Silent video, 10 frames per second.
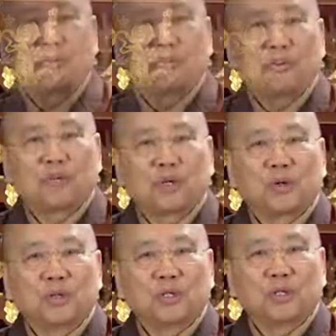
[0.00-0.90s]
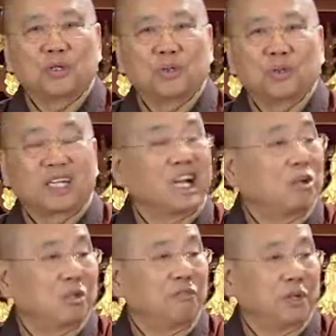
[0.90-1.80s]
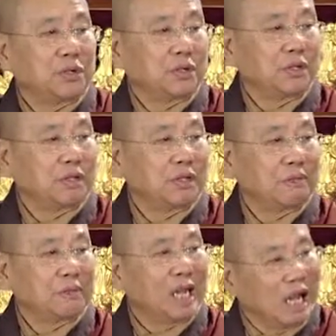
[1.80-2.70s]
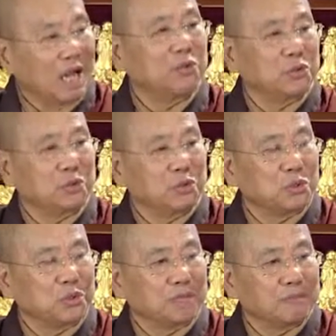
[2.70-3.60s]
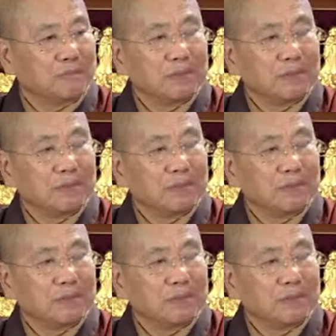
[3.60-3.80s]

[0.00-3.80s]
First we go into the cultivation of it. How do you do it?